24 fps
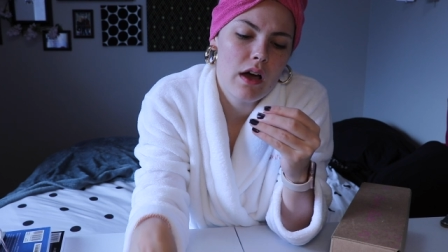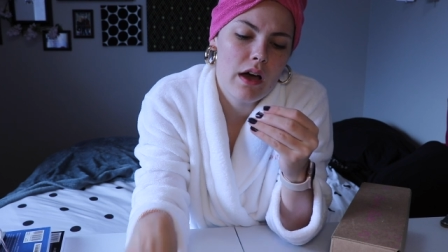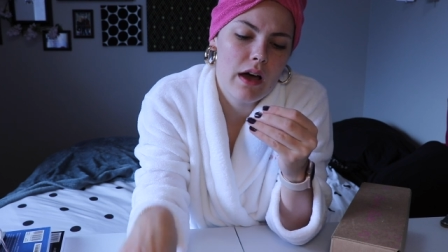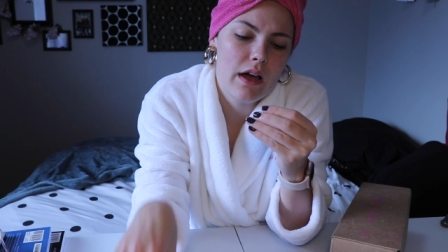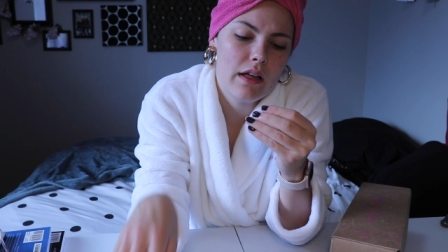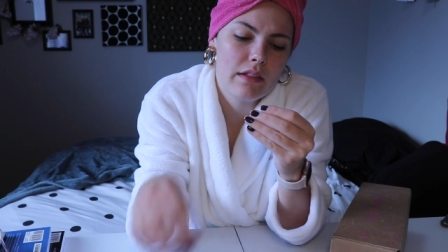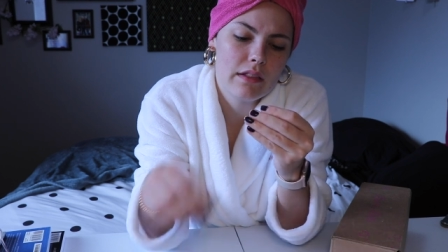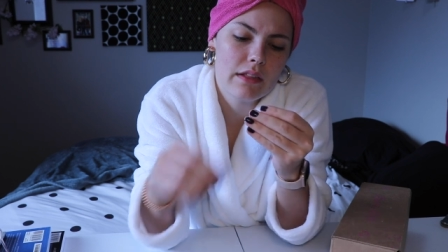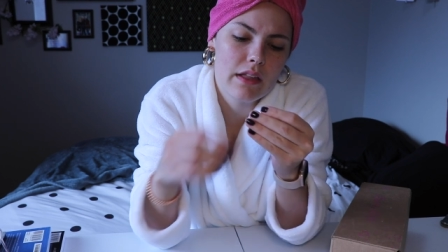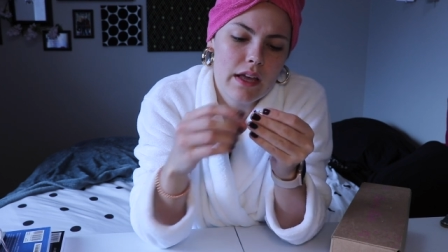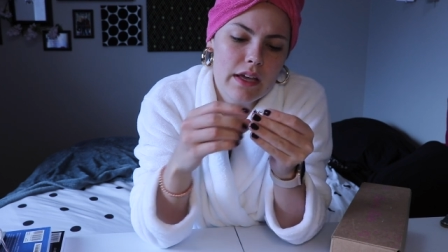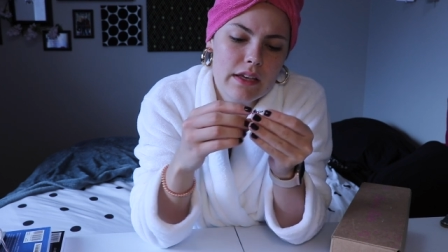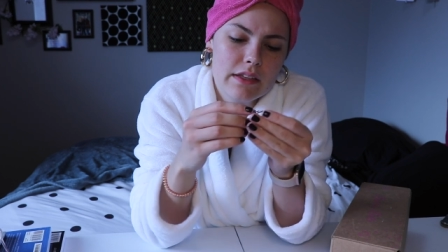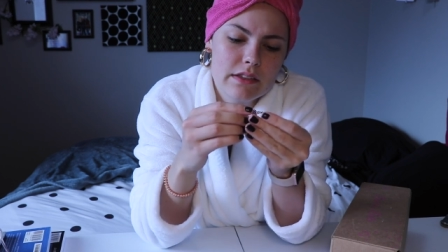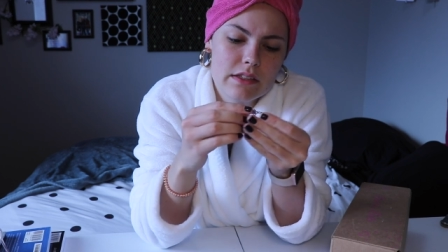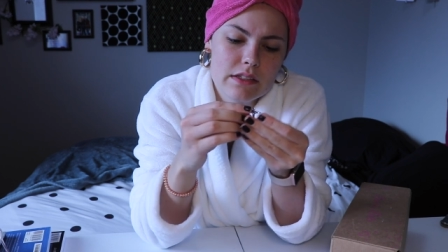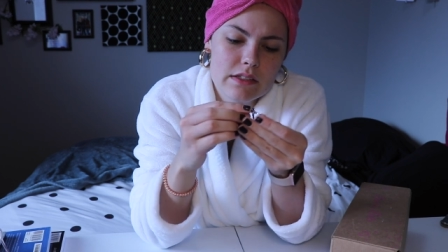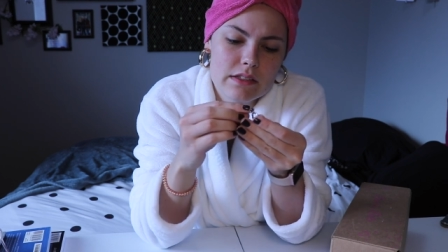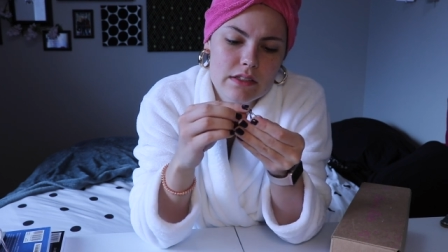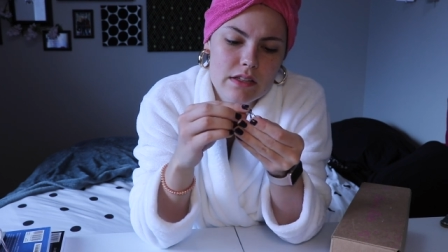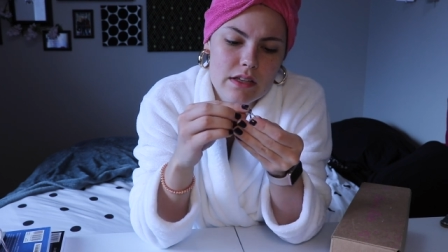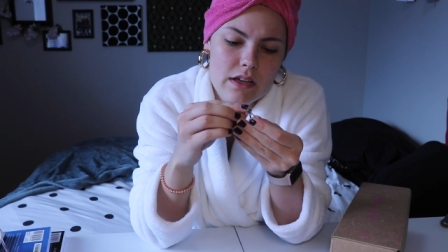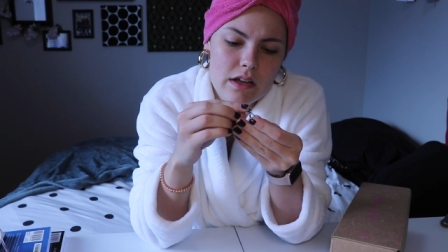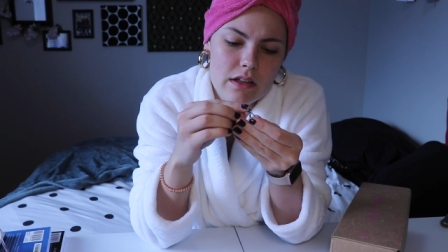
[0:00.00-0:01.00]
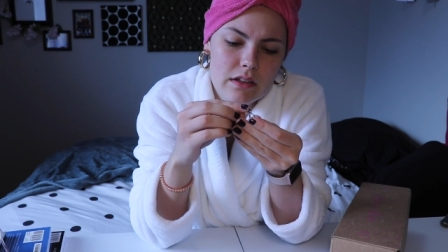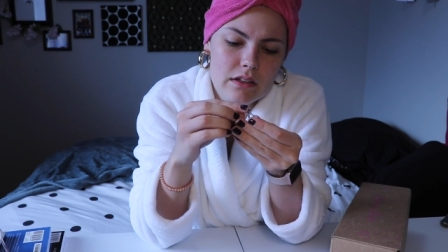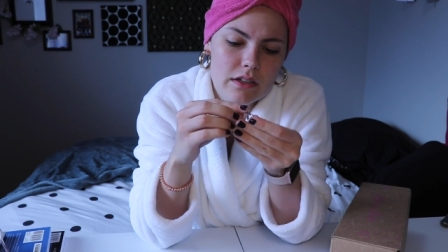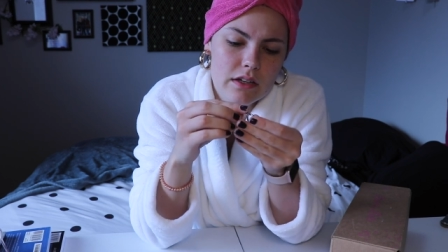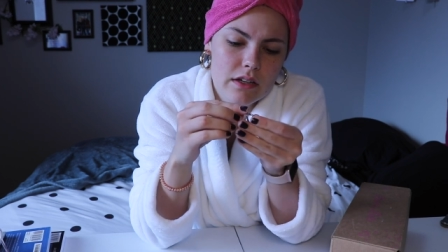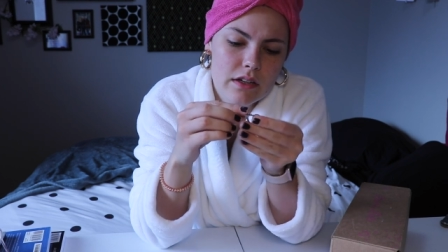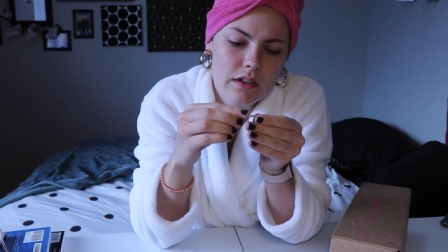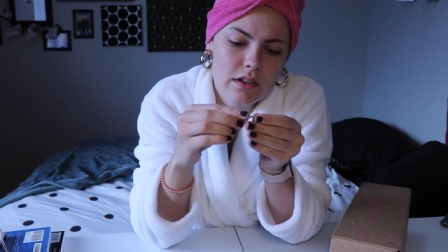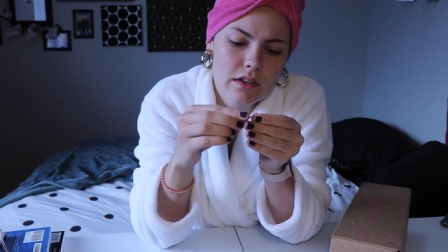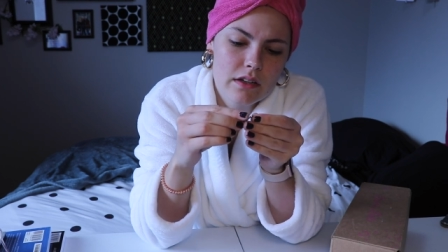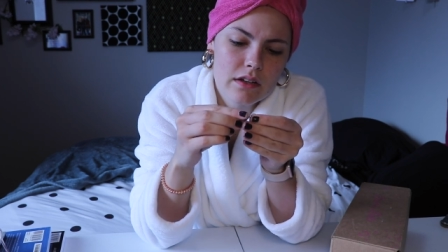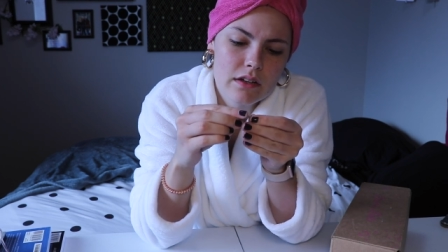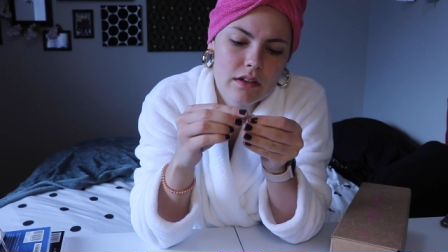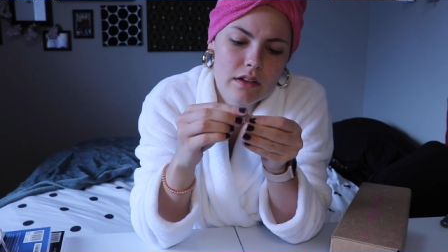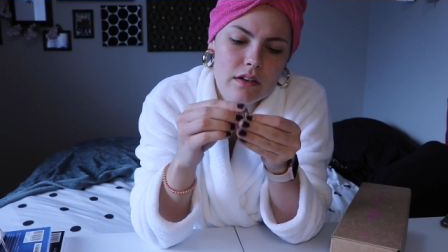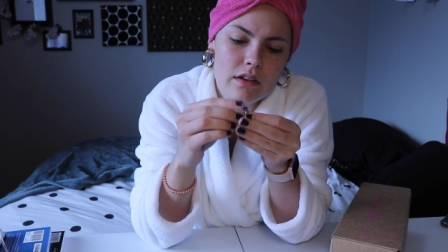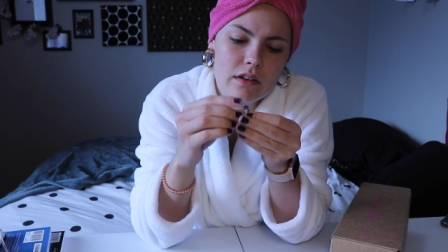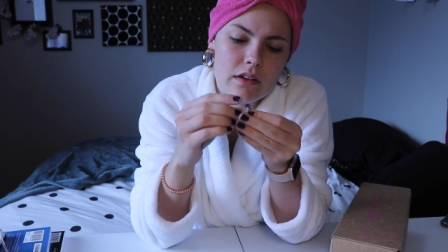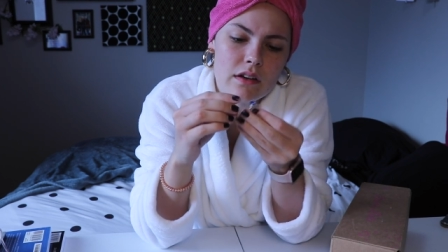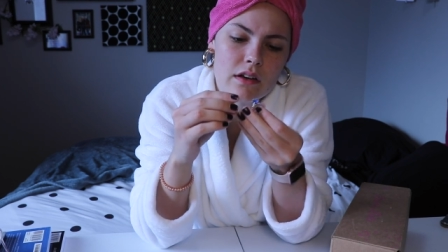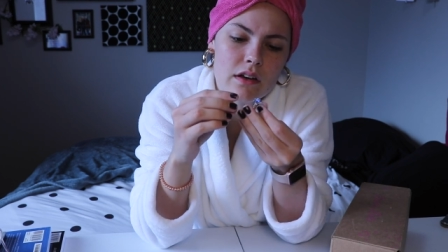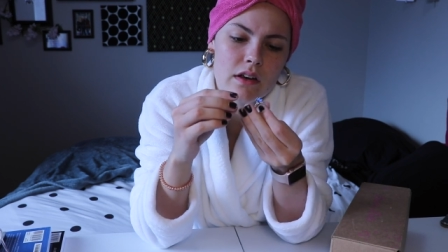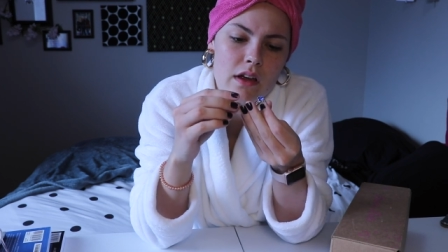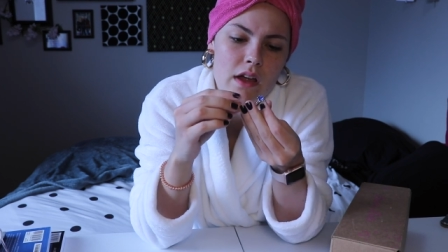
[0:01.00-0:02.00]
I like this color.
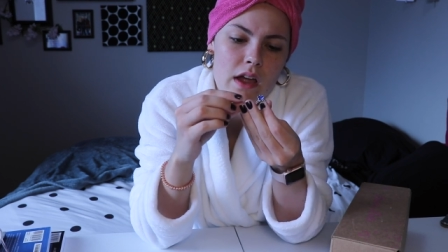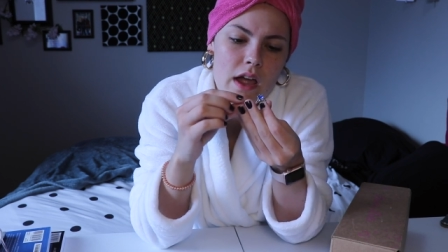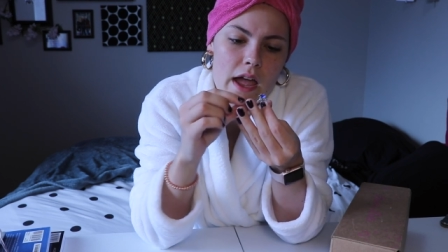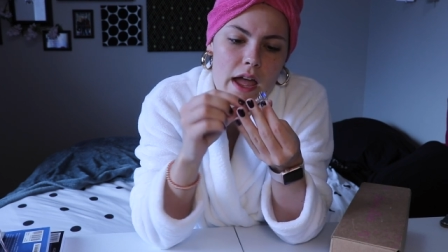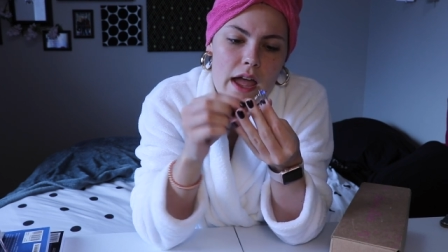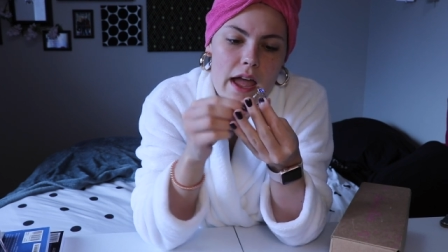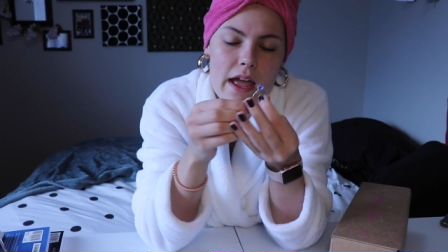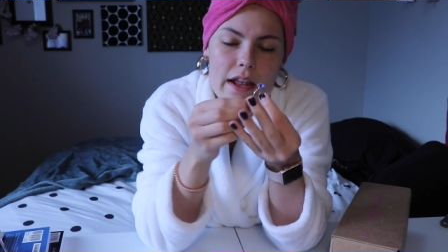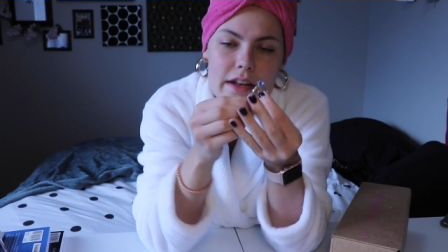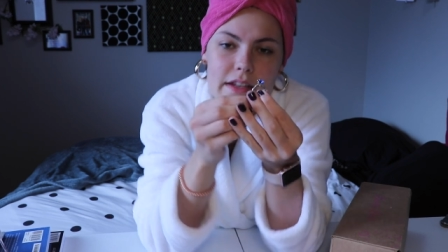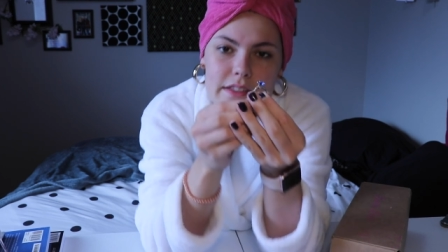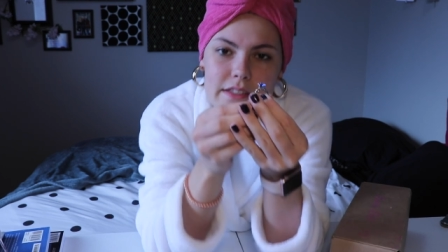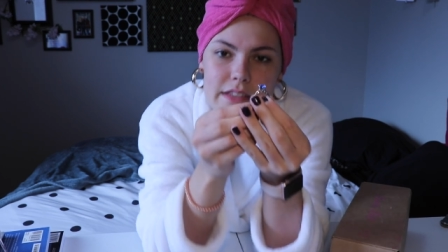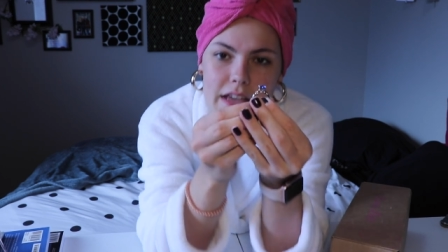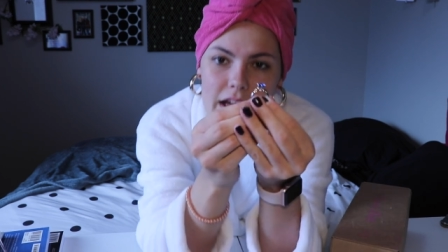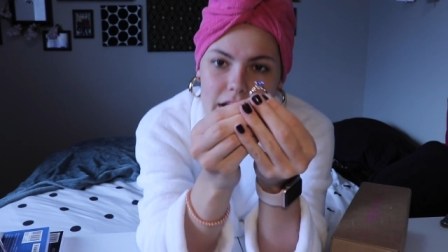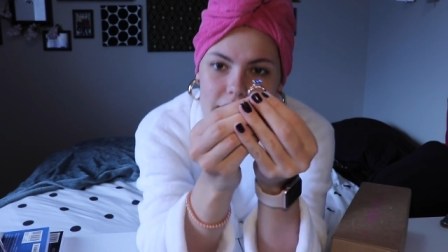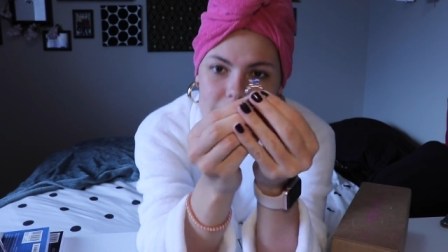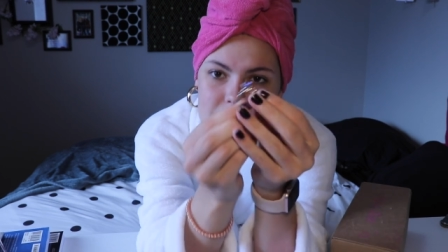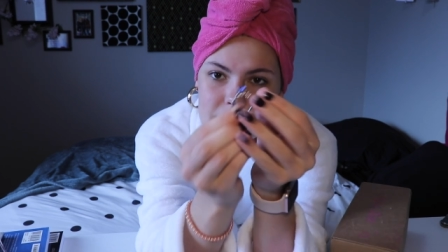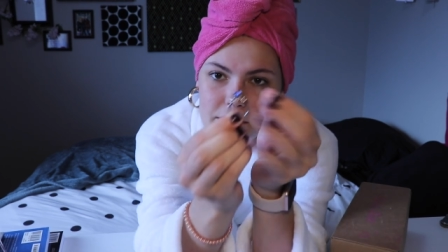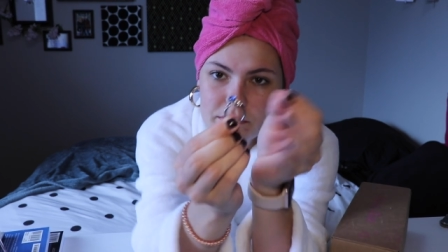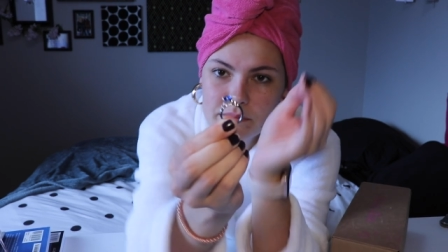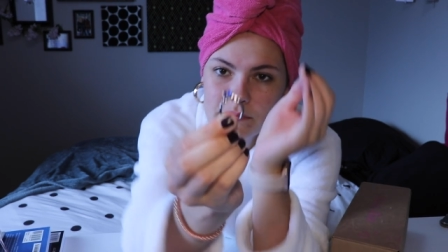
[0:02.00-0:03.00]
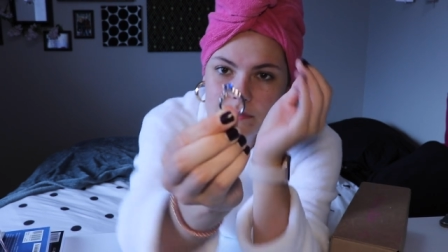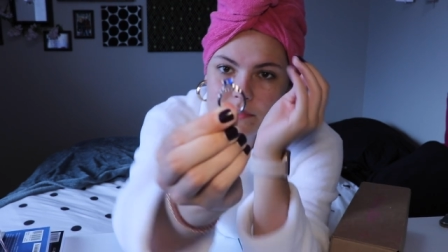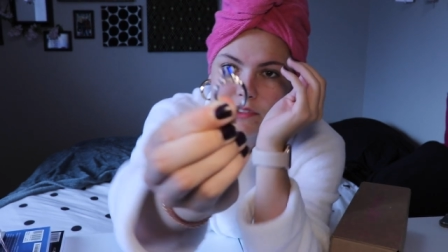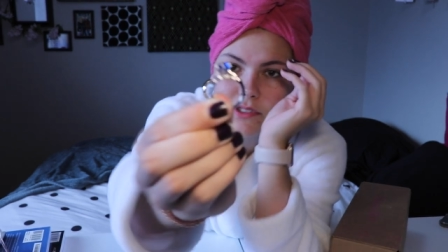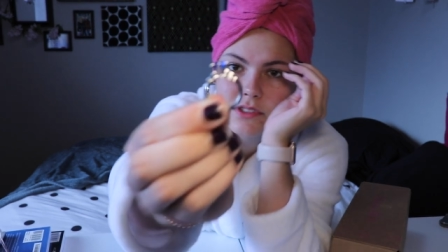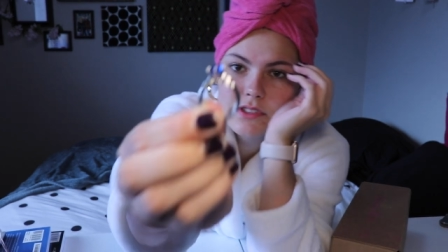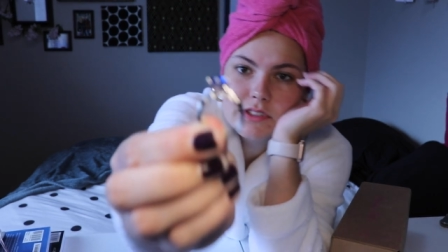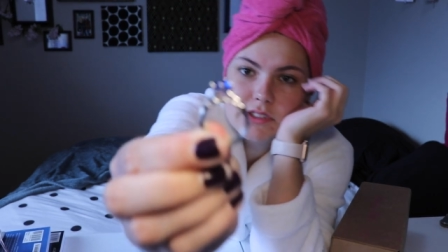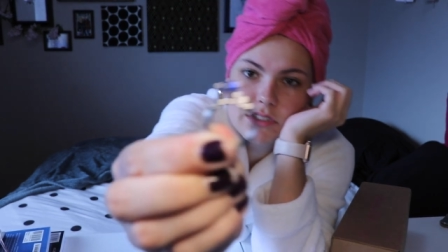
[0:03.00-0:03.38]
And it's got some